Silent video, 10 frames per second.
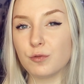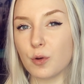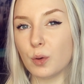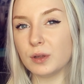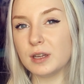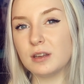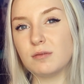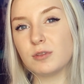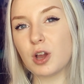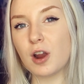rolly
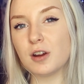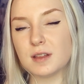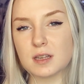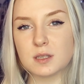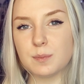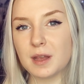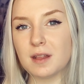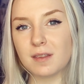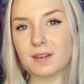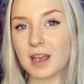cart that
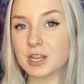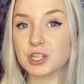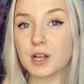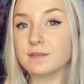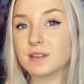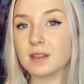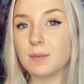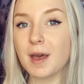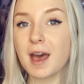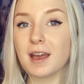spins and has shelves on the
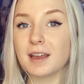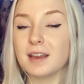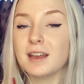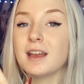back.